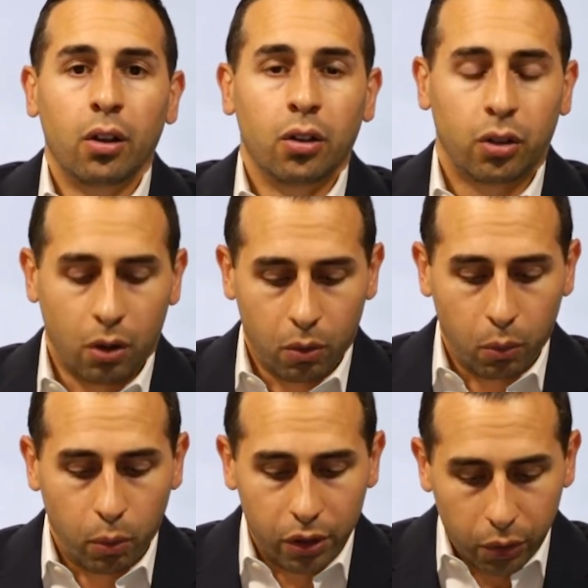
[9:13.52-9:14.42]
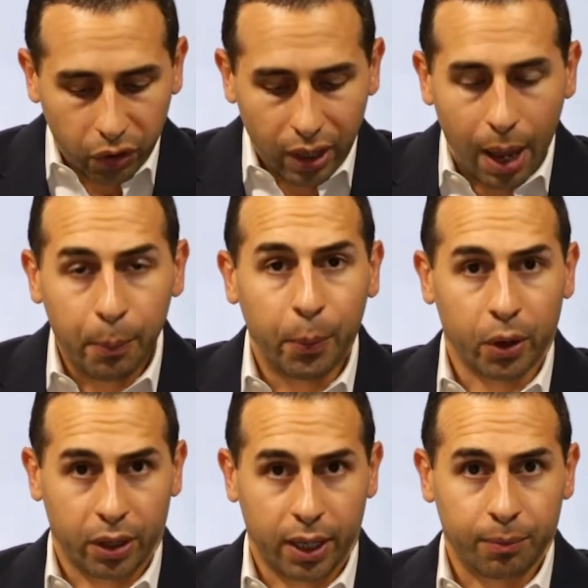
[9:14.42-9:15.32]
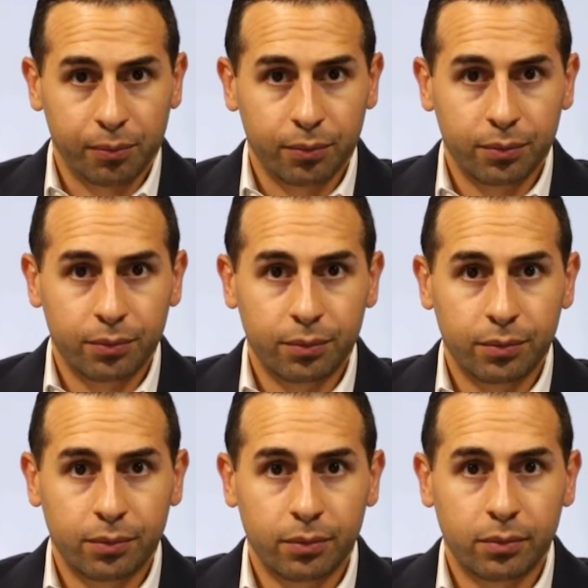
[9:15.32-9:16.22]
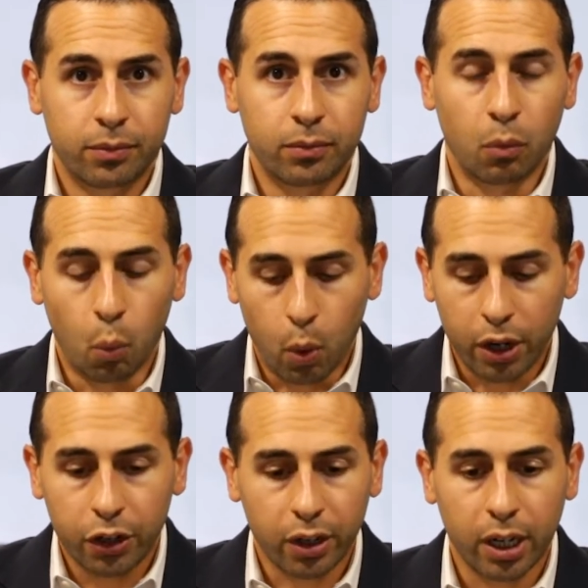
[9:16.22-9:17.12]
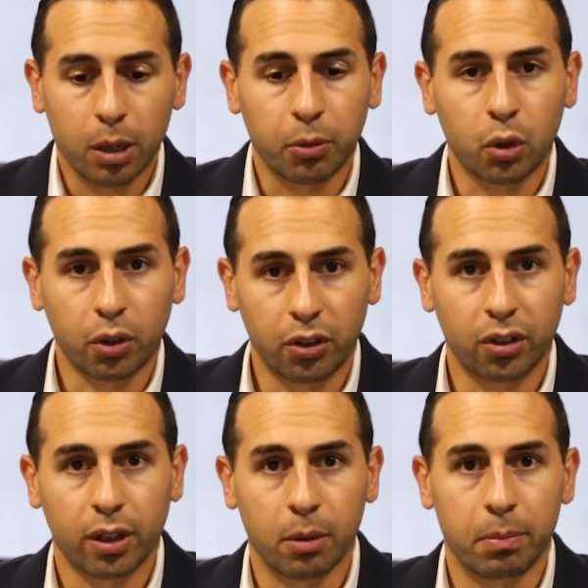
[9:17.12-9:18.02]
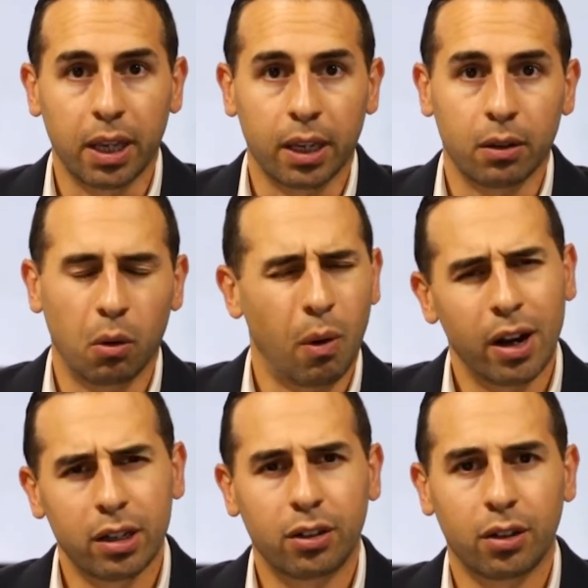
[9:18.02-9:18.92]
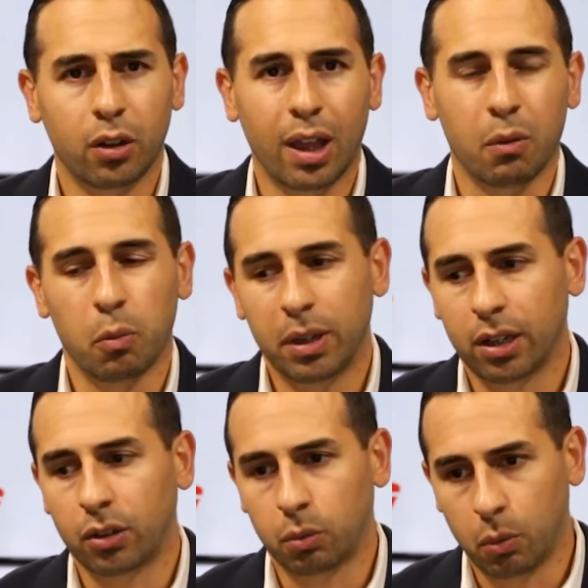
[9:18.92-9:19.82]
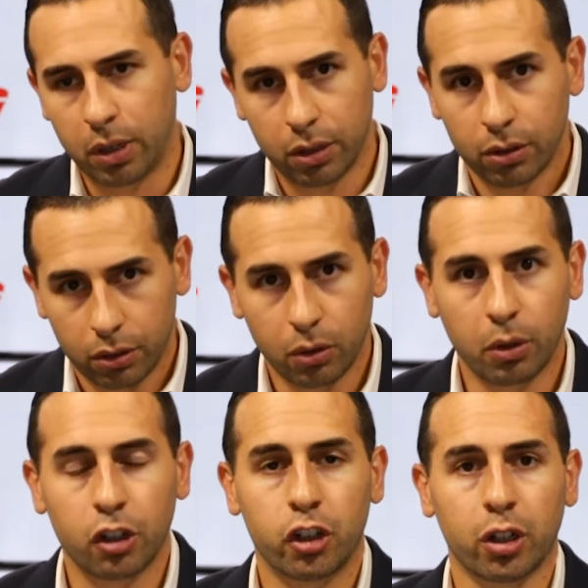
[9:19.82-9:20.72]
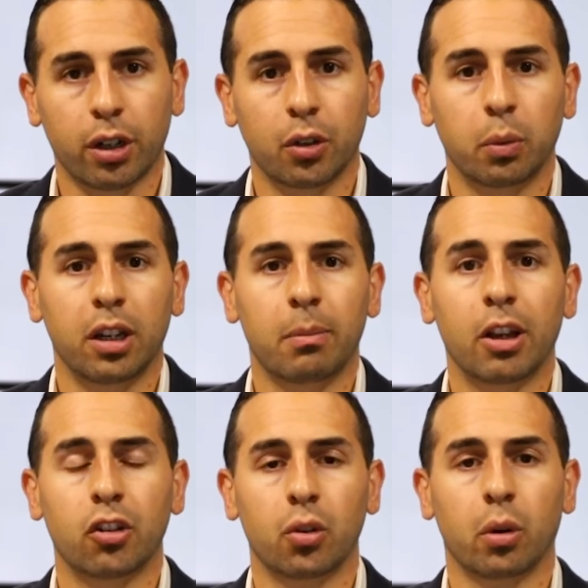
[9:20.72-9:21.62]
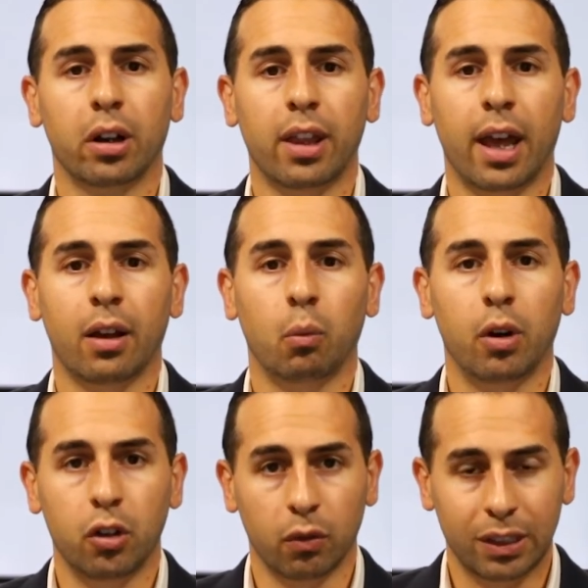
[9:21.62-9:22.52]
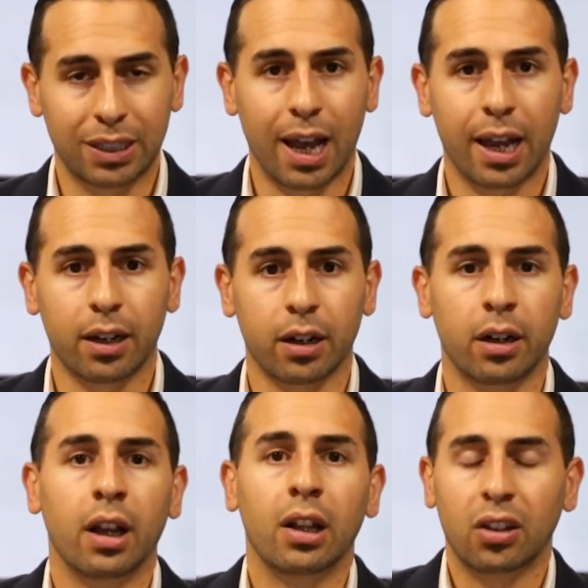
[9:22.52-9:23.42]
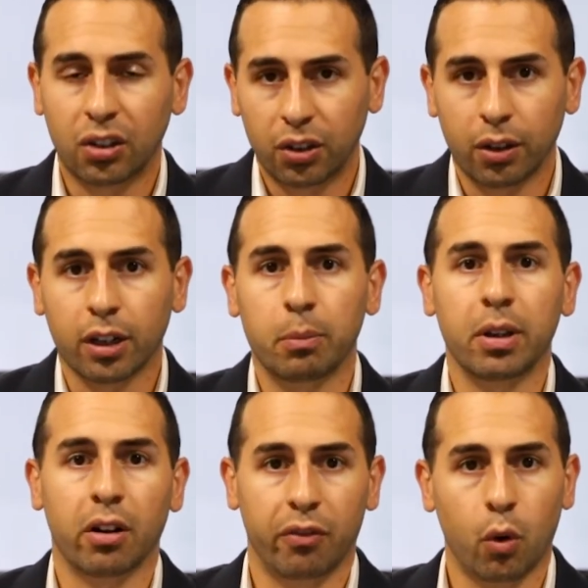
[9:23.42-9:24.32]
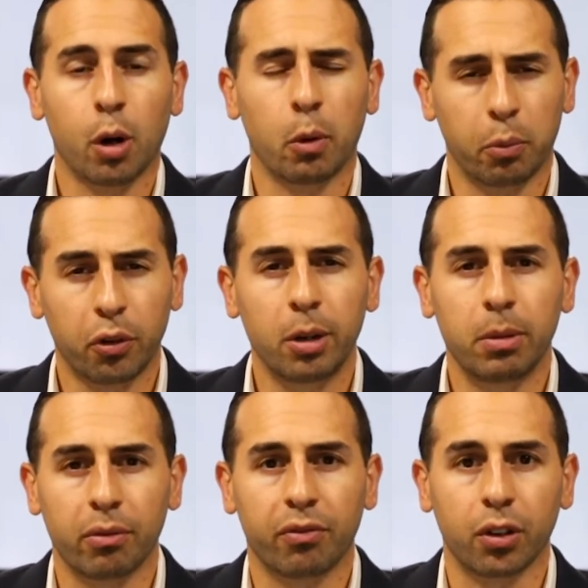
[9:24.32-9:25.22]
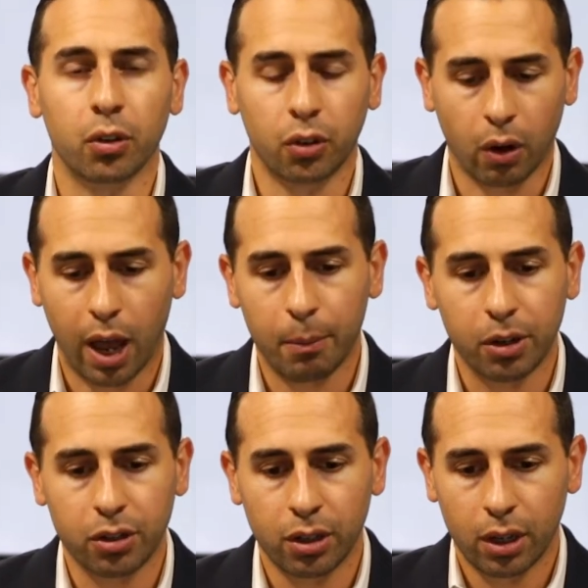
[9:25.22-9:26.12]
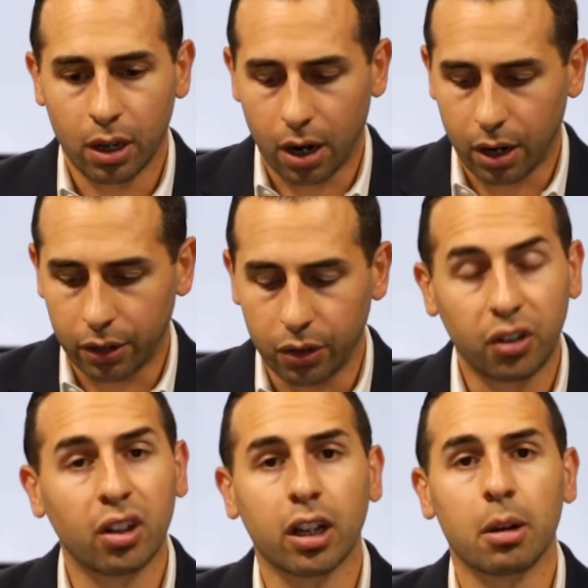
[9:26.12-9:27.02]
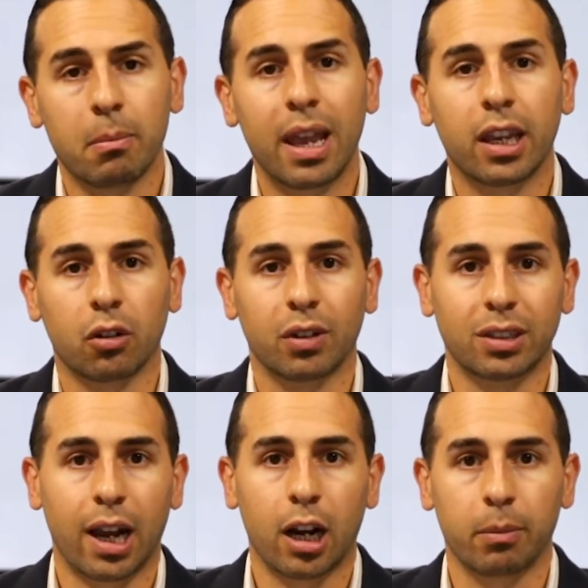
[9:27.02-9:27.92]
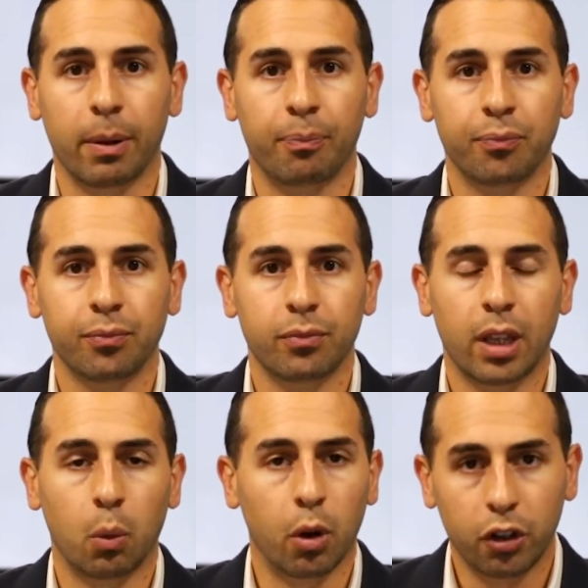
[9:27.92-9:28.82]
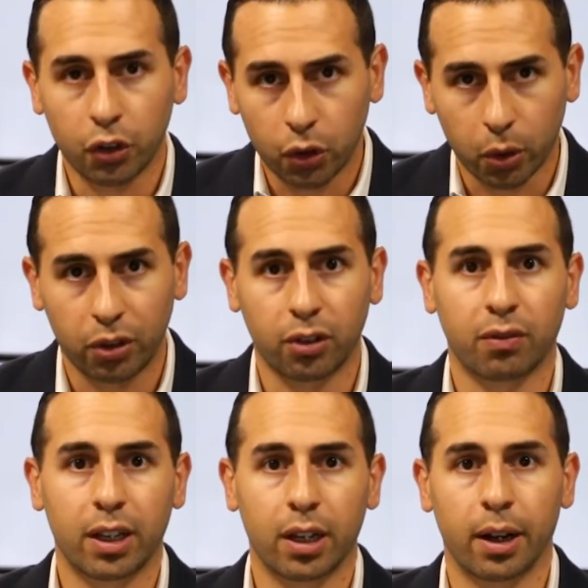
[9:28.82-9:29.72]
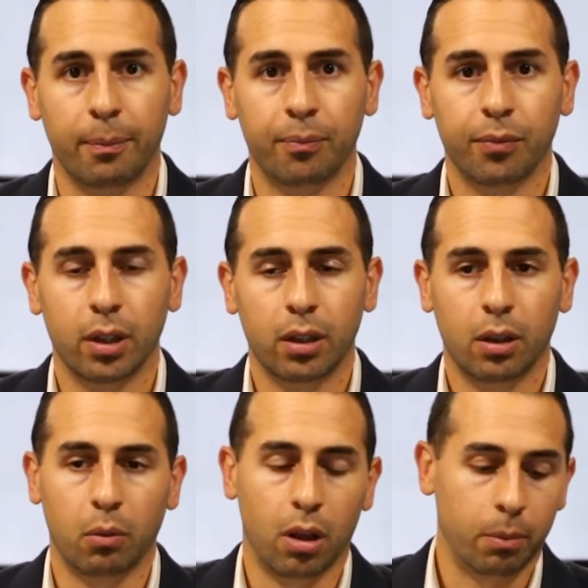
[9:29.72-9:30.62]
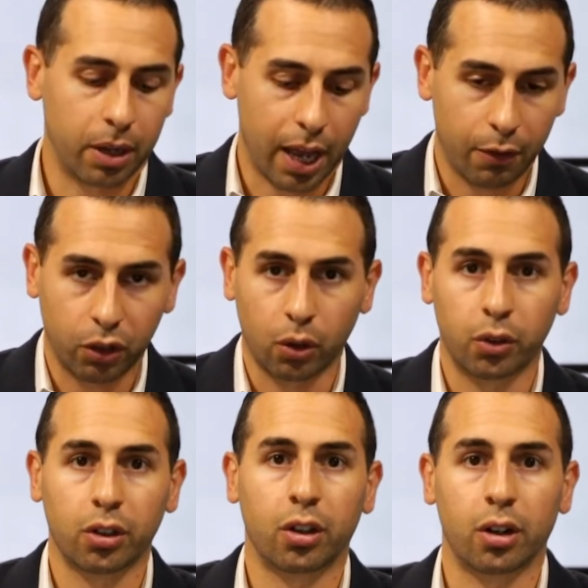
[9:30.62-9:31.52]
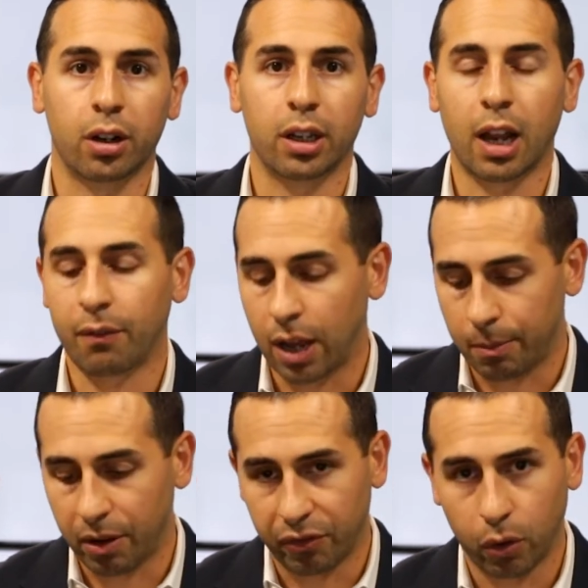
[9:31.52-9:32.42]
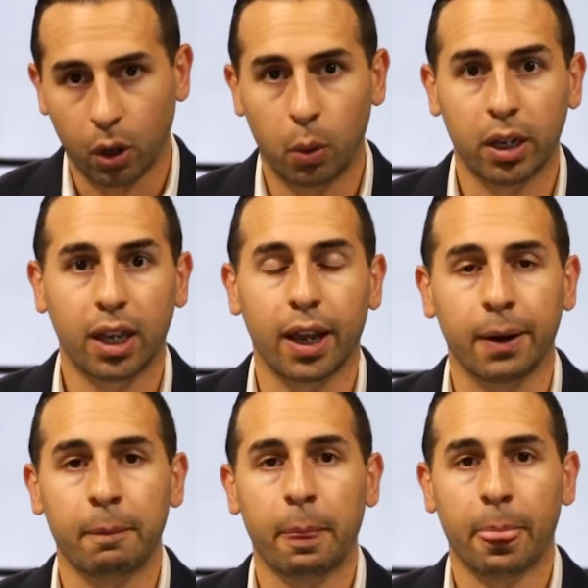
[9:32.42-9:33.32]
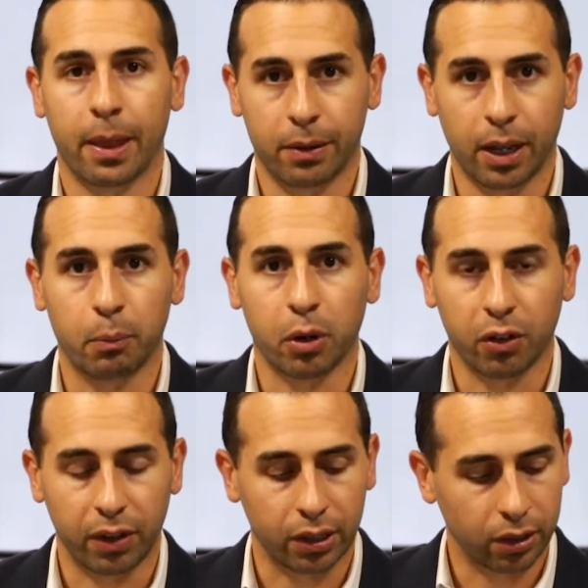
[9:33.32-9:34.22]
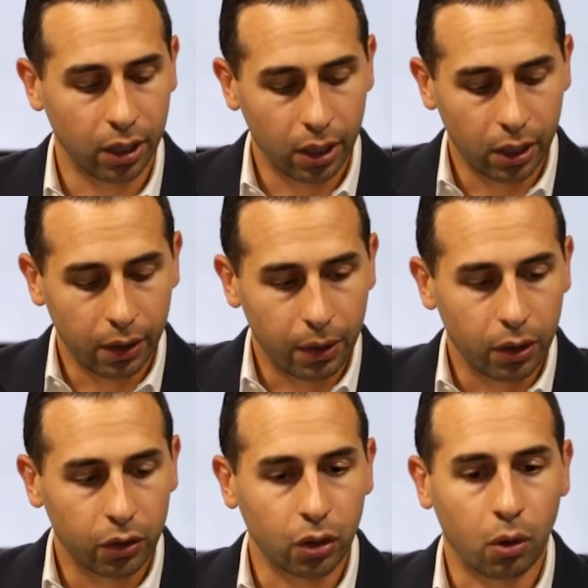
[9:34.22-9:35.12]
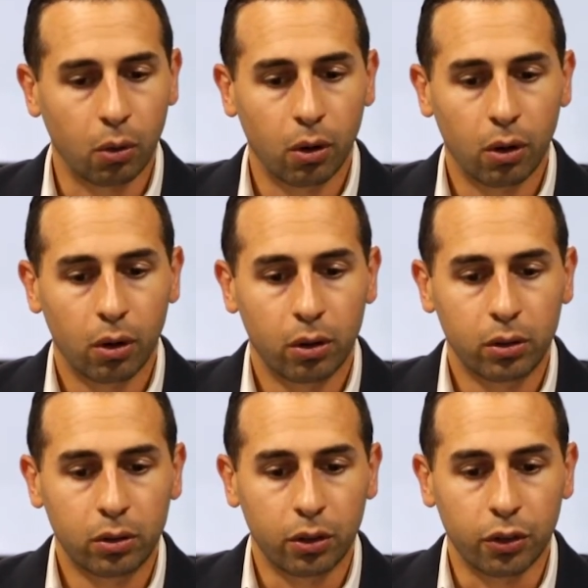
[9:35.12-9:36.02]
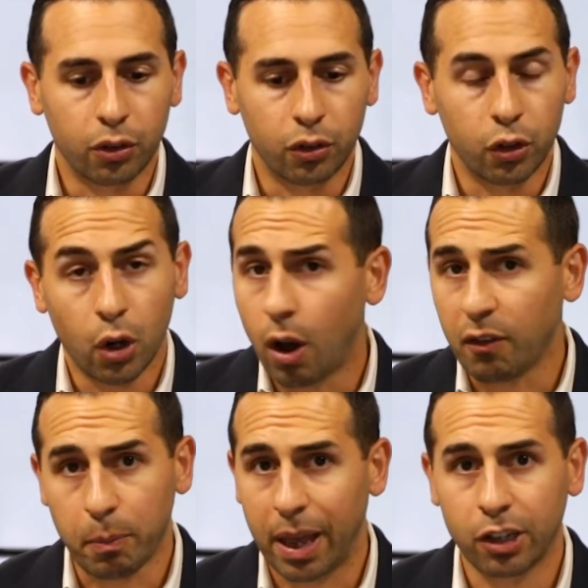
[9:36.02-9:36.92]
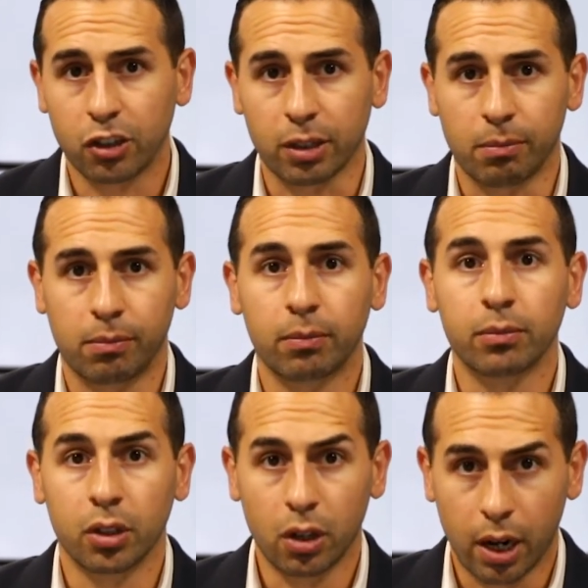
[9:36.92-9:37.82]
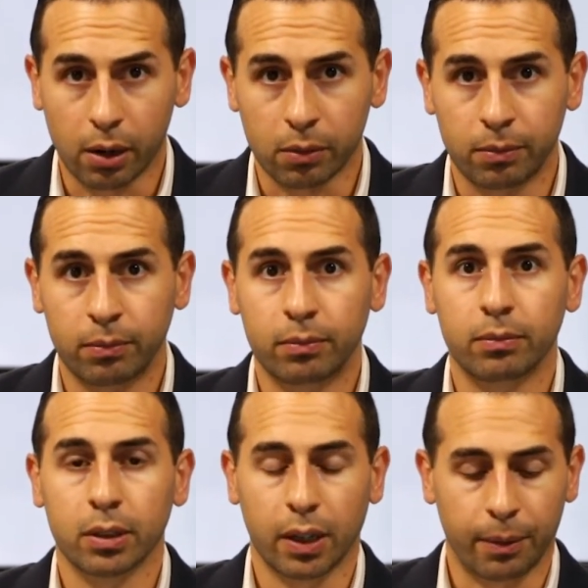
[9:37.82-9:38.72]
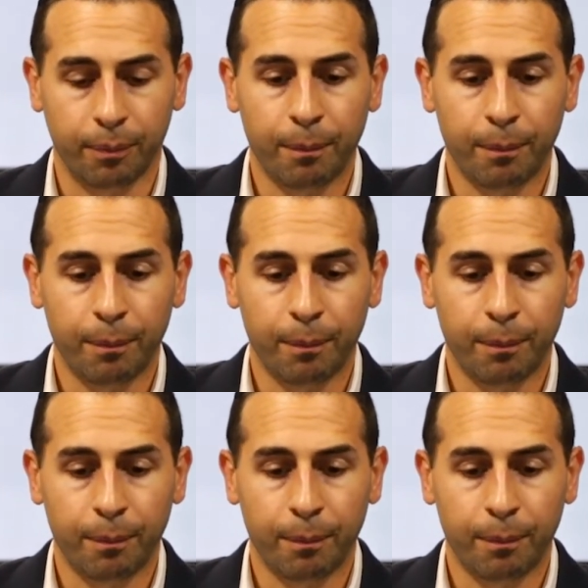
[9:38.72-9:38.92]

So when you stop working, what are your income sources going to be? Well, why do you need to know that? Well, because when we do insurance, we need to make sure that when you retire, this is still going to be an affordable premium for you. So how much are you still going to make in retirement? And what are your sources of income? Well, I'm going to have Social Security and I've got my 401k. Okay, perfect. So you don't have a pension? No. Okay.